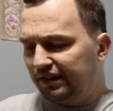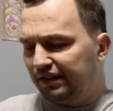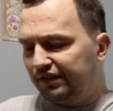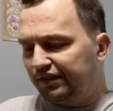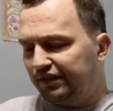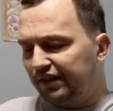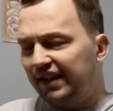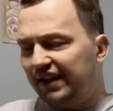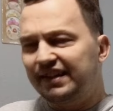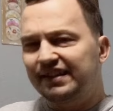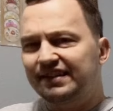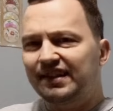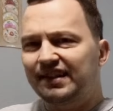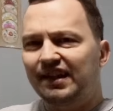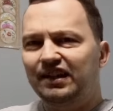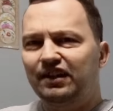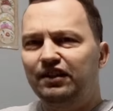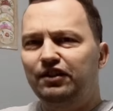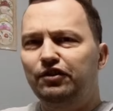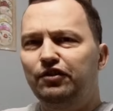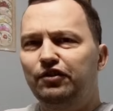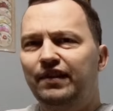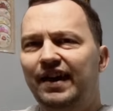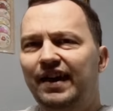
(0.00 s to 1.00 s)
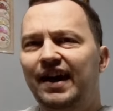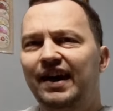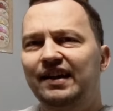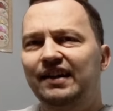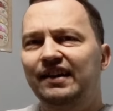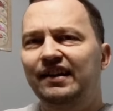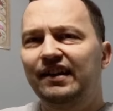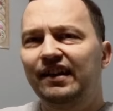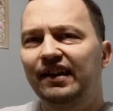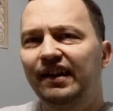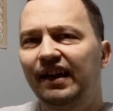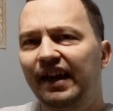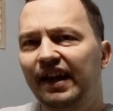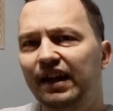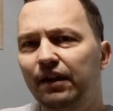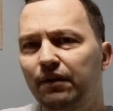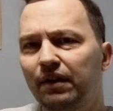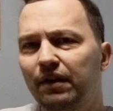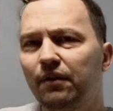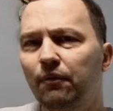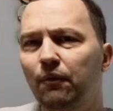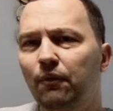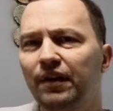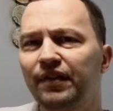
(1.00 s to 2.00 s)
So I decided to do that.
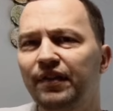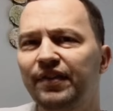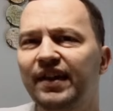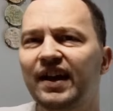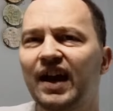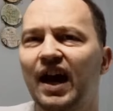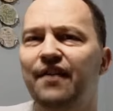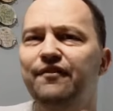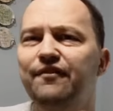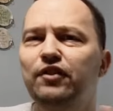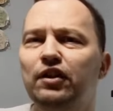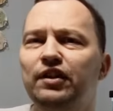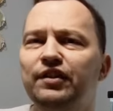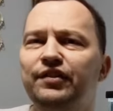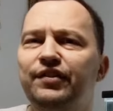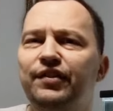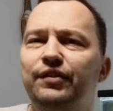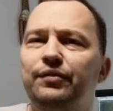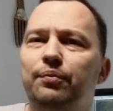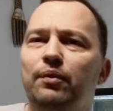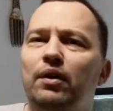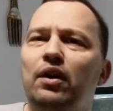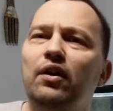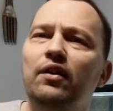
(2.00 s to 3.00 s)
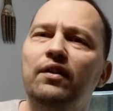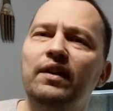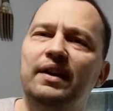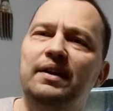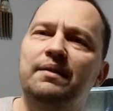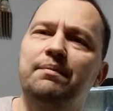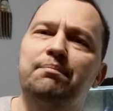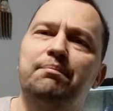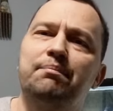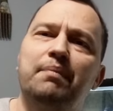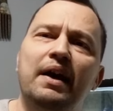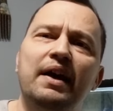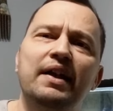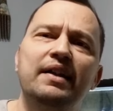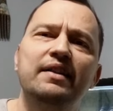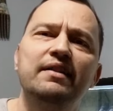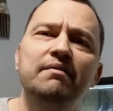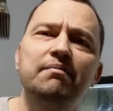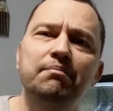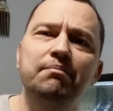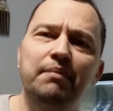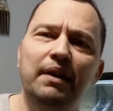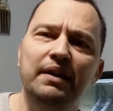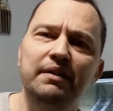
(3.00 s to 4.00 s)
And one thing I've noticed as well, like
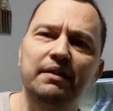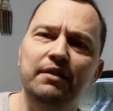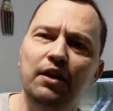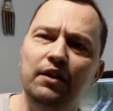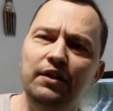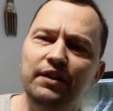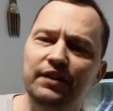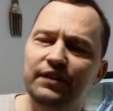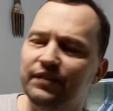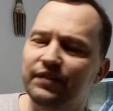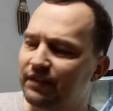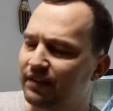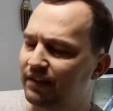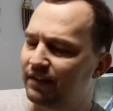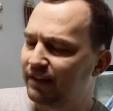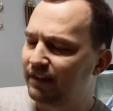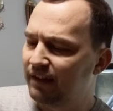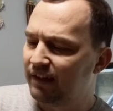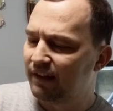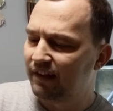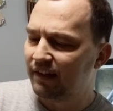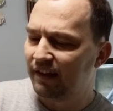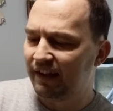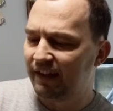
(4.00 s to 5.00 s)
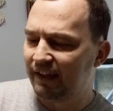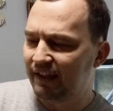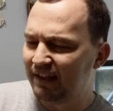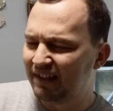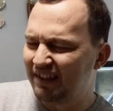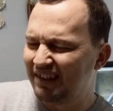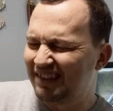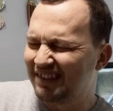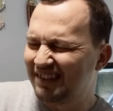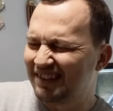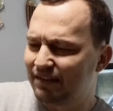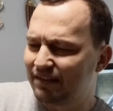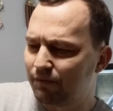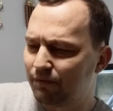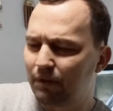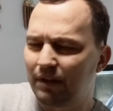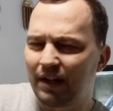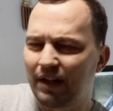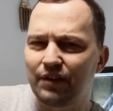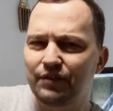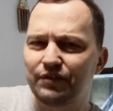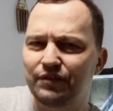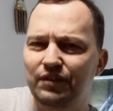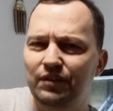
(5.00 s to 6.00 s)
Ben noticed, is when
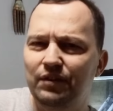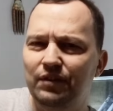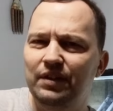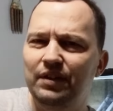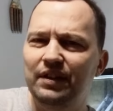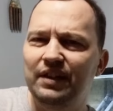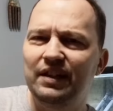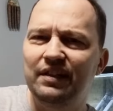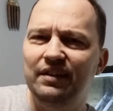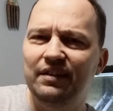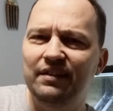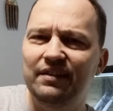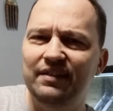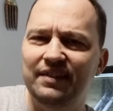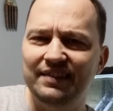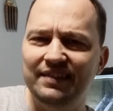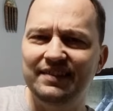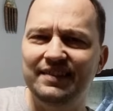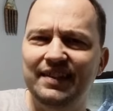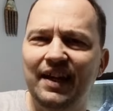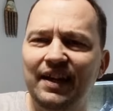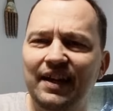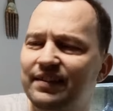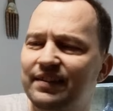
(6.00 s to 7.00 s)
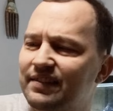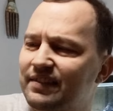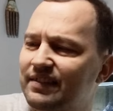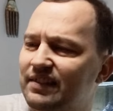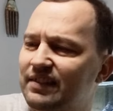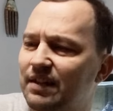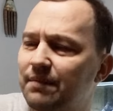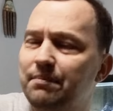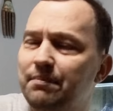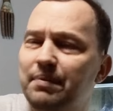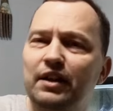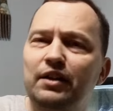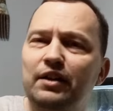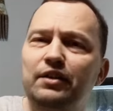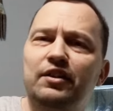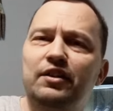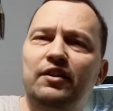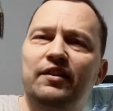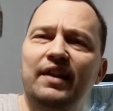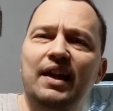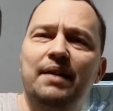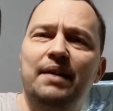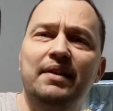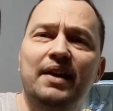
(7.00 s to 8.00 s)
I was doing this test compared to
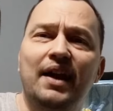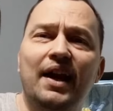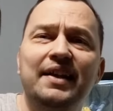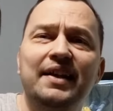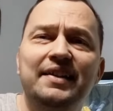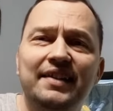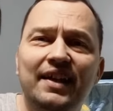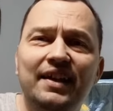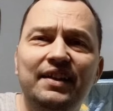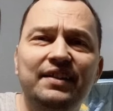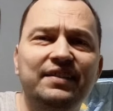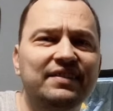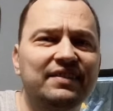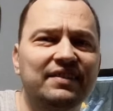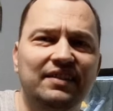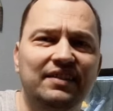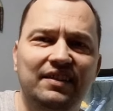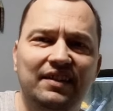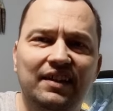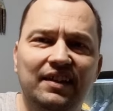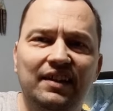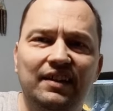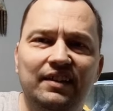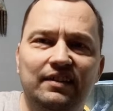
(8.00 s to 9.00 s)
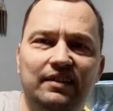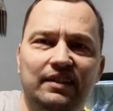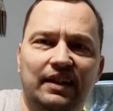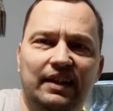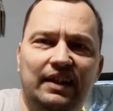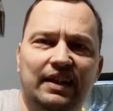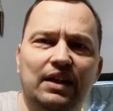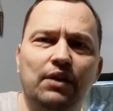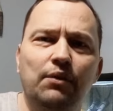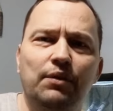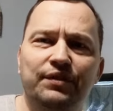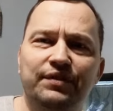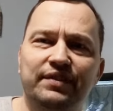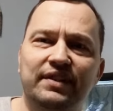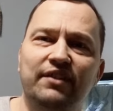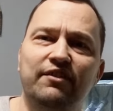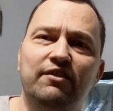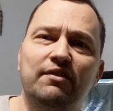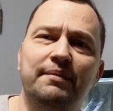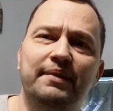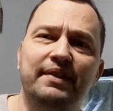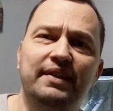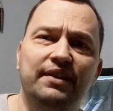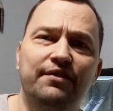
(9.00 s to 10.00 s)
the API test, it was
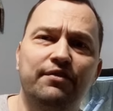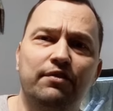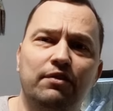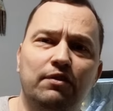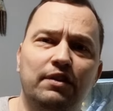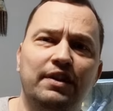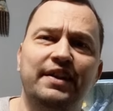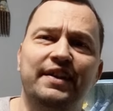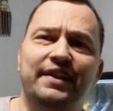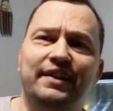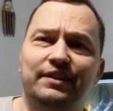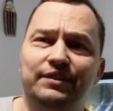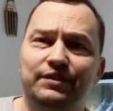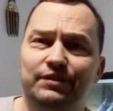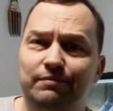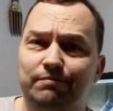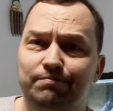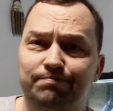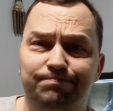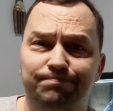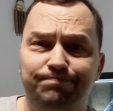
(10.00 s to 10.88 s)
giving me different readings.